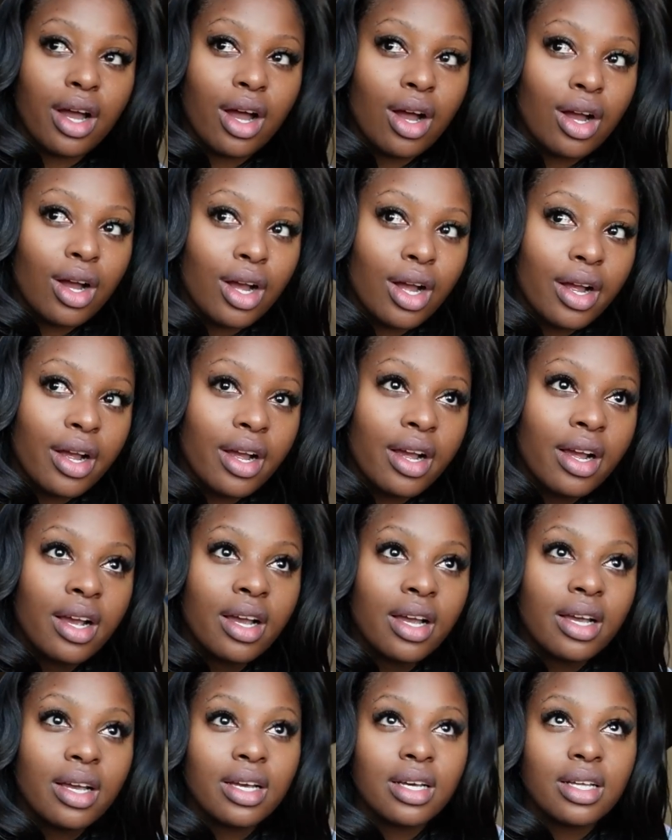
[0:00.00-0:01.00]
are
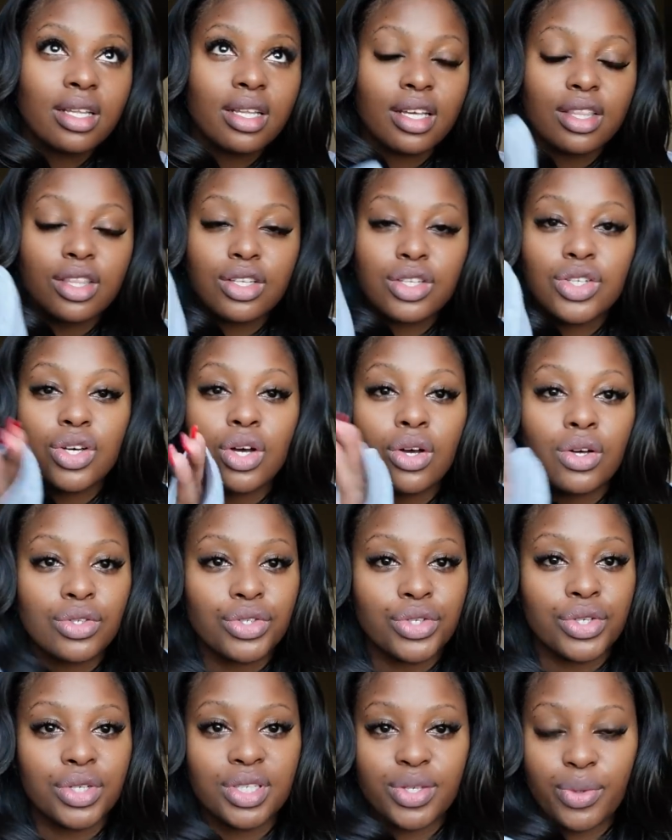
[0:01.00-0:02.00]
like the tall
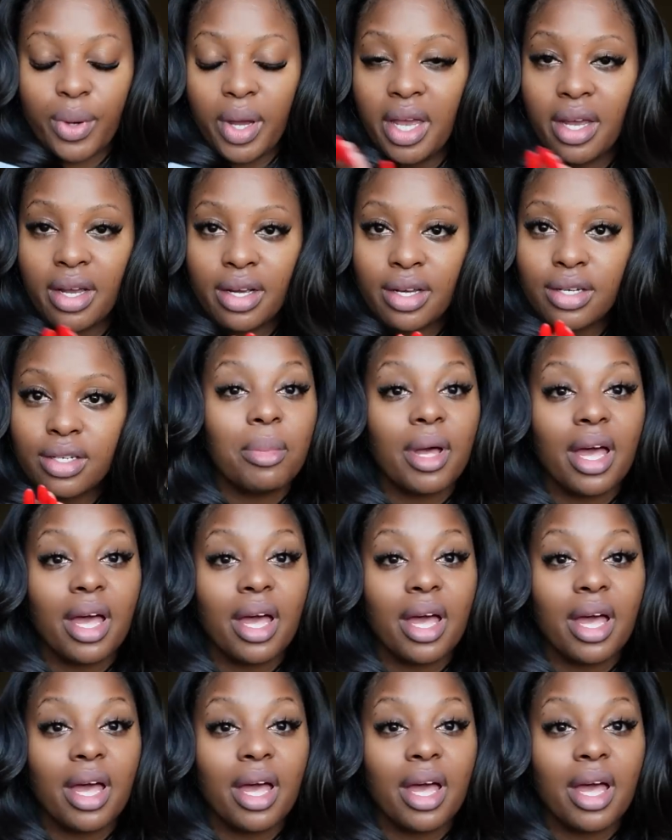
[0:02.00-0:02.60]
trees right here.